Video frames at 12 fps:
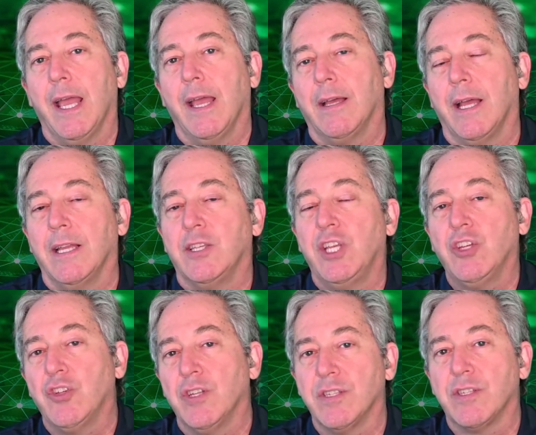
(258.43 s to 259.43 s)

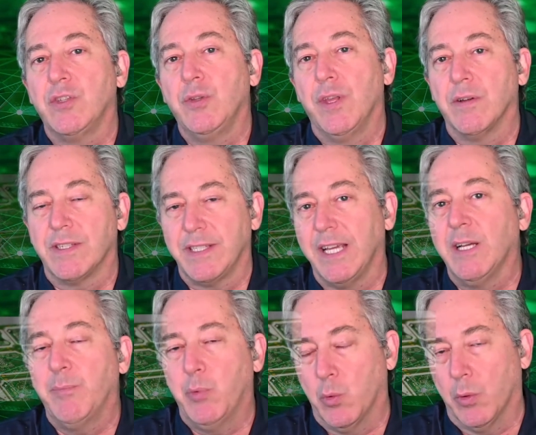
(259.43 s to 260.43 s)
additions to their
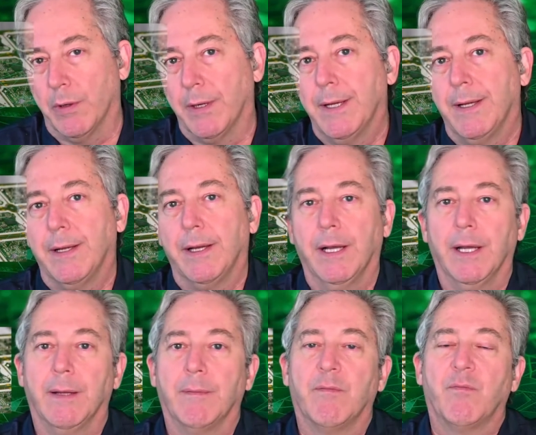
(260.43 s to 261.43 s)
Singapore
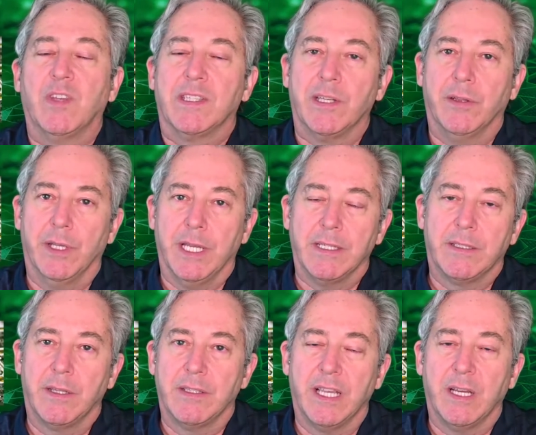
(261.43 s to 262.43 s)
facilities, to
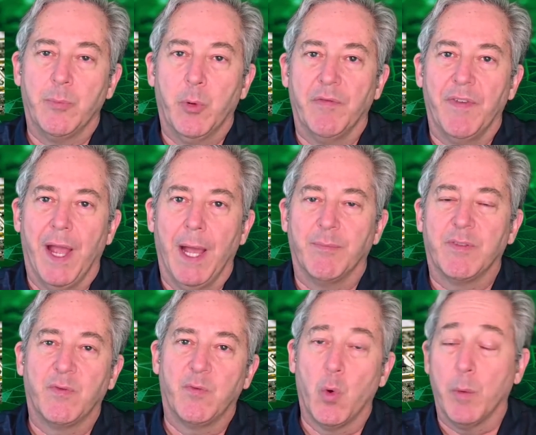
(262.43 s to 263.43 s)
the Singapore fabs,
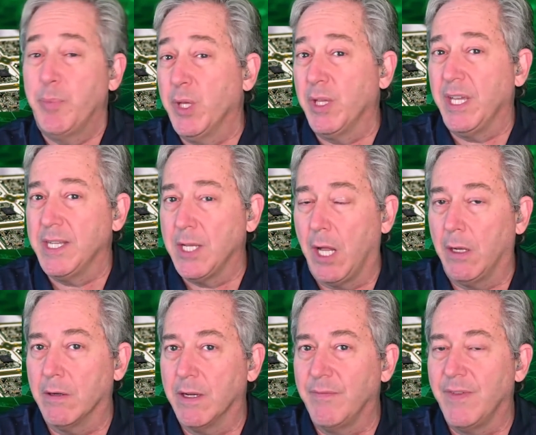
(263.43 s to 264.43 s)
$4 billion
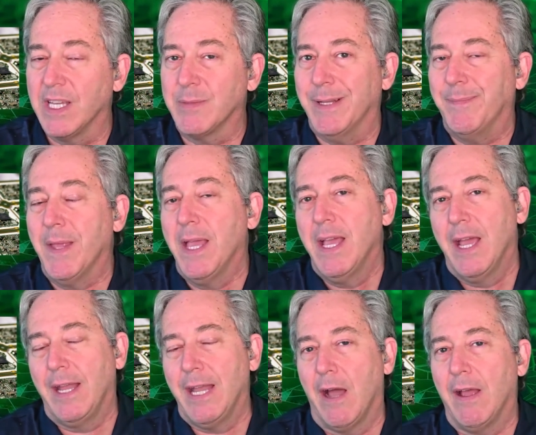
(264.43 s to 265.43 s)
investment.
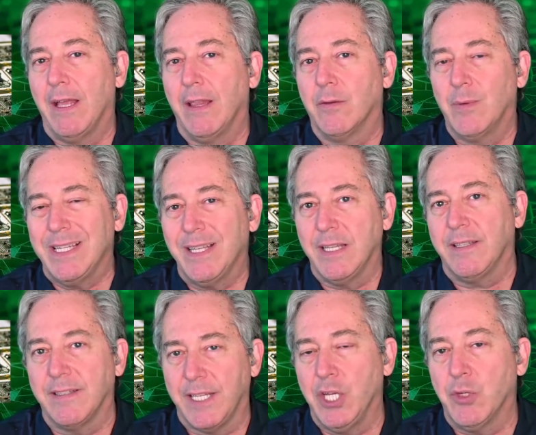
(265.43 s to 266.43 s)
Now, the reason this
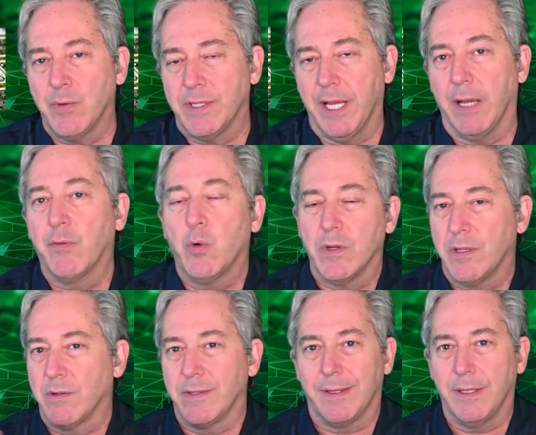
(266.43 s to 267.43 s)
is interesting, of course,
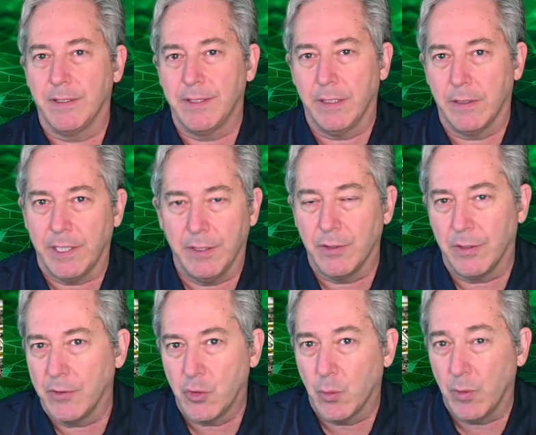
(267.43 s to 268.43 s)
there's the silicon
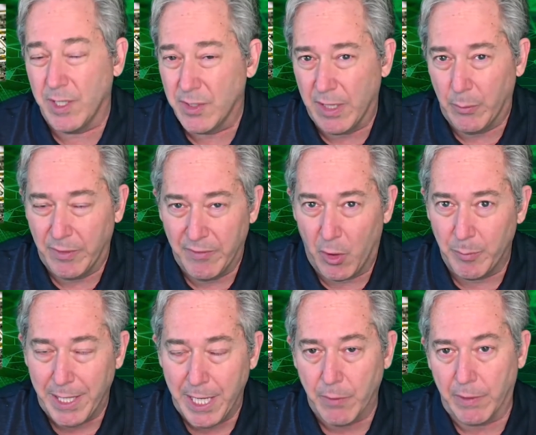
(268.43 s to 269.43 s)
shortage that we've all
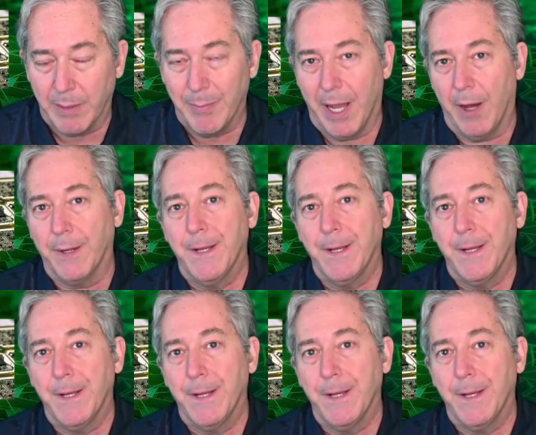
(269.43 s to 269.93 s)
been hearing about.